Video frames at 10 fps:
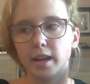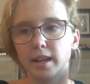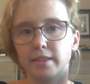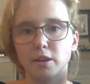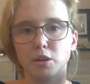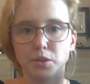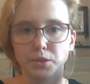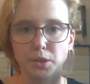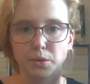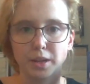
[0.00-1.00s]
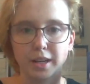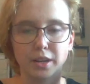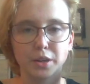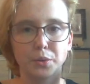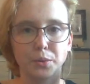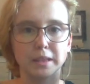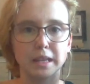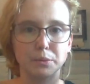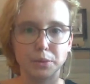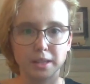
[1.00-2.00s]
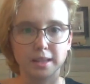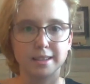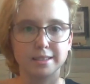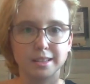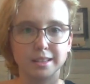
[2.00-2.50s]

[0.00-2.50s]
and then also like when they realize that